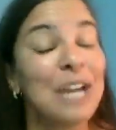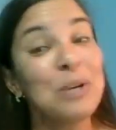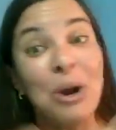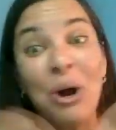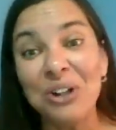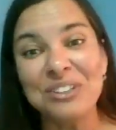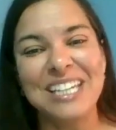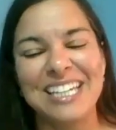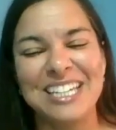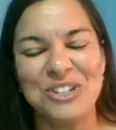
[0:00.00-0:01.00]
and we all need
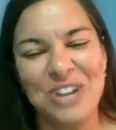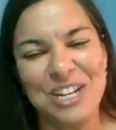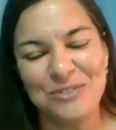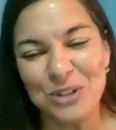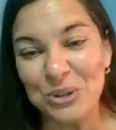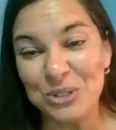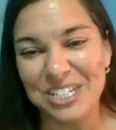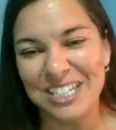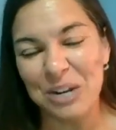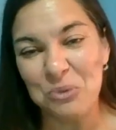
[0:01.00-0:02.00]
integrative
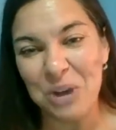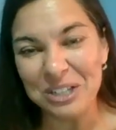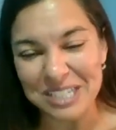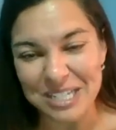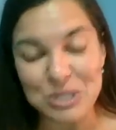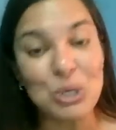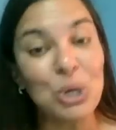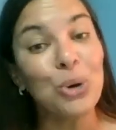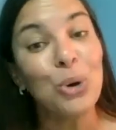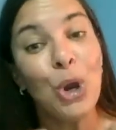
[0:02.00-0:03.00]
coaching and wellness.
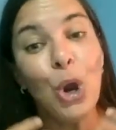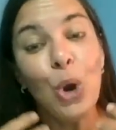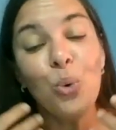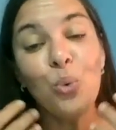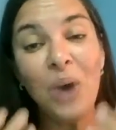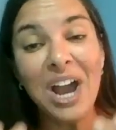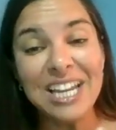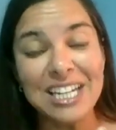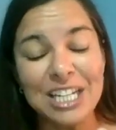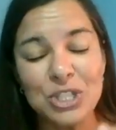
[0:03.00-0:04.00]
So
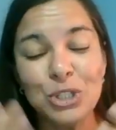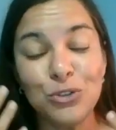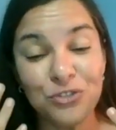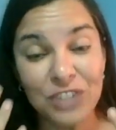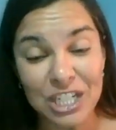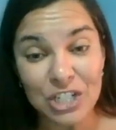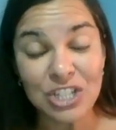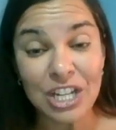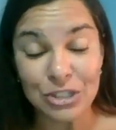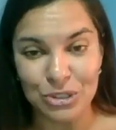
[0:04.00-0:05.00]
you finished
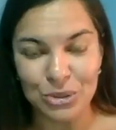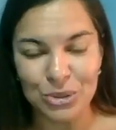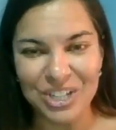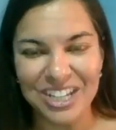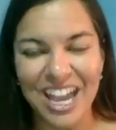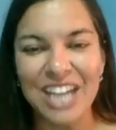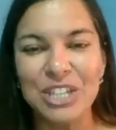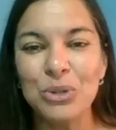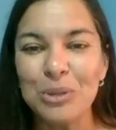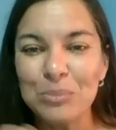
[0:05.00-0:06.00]
at Duke and
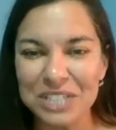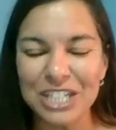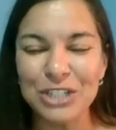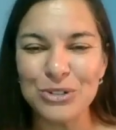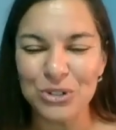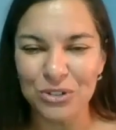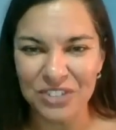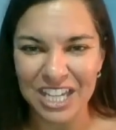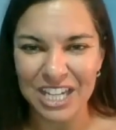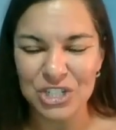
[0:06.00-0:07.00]
you completed your
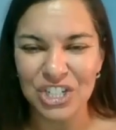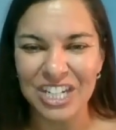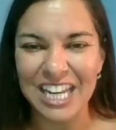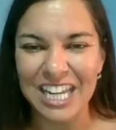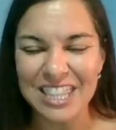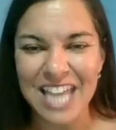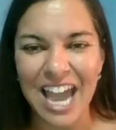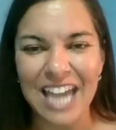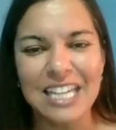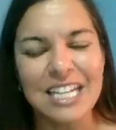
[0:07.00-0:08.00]
certification in
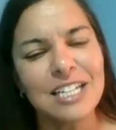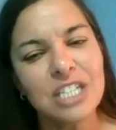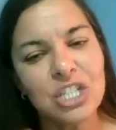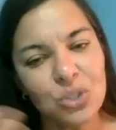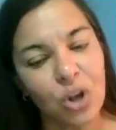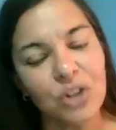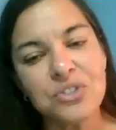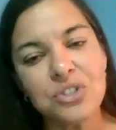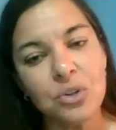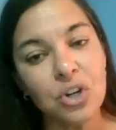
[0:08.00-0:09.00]
that. Did you
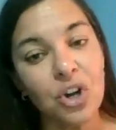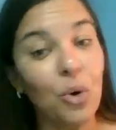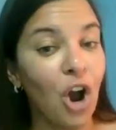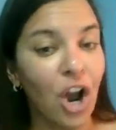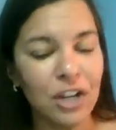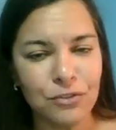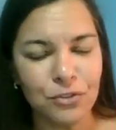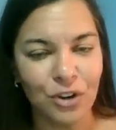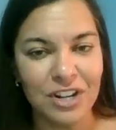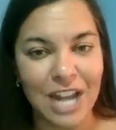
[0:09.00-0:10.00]
also go on
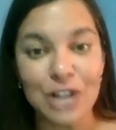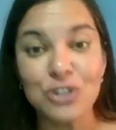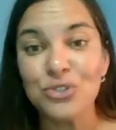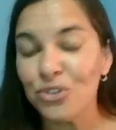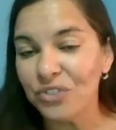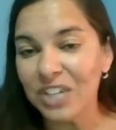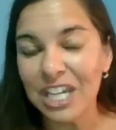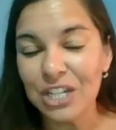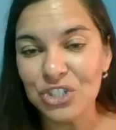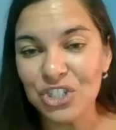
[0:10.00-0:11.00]
for a national
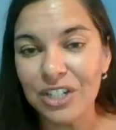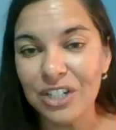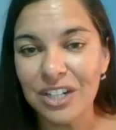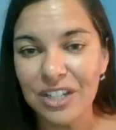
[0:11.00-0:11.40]
certification?